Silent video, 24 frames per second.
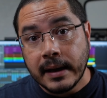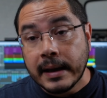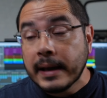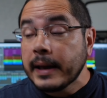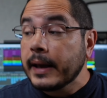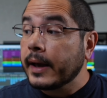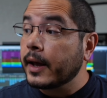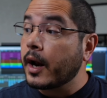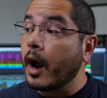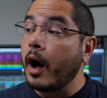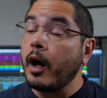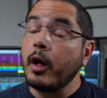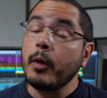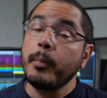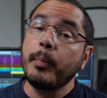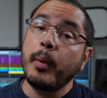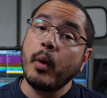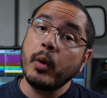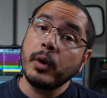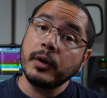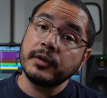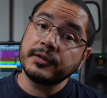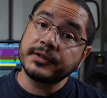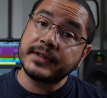It all
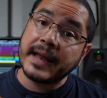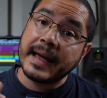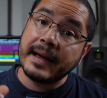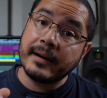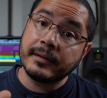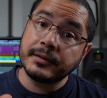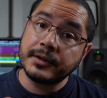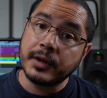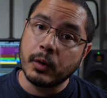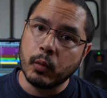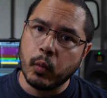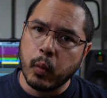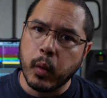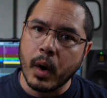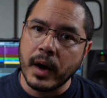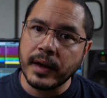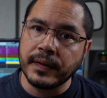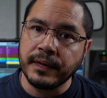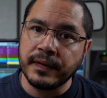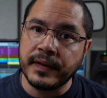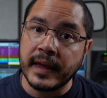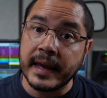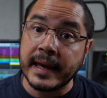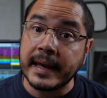boils down to
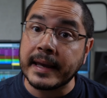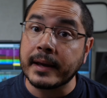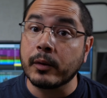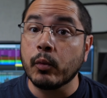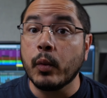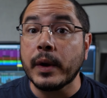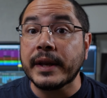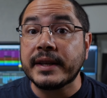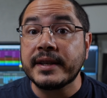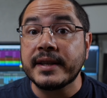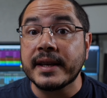one thing, which